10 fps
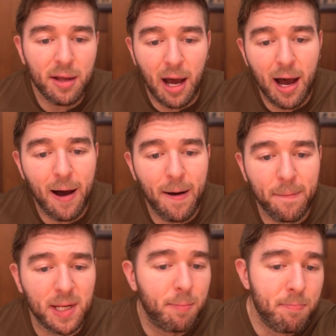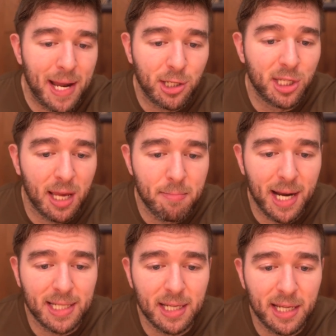Um, and he mentions a
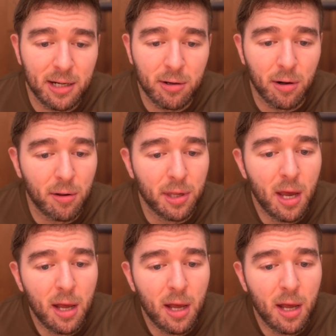medicine here called